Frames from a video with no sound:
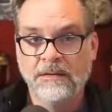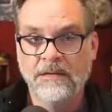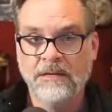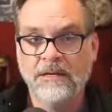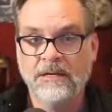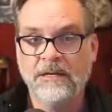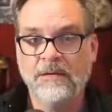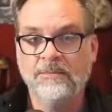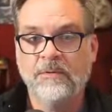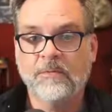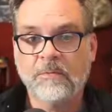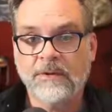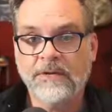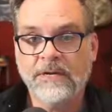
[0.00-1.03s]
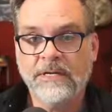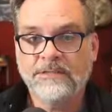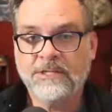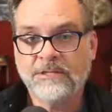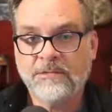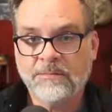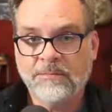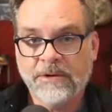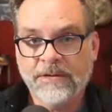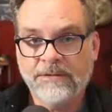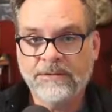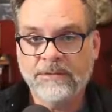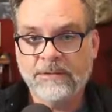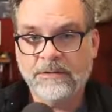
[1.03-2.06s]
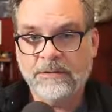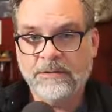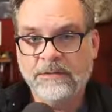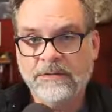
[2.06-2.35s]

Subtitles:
But worry not, gentle brander.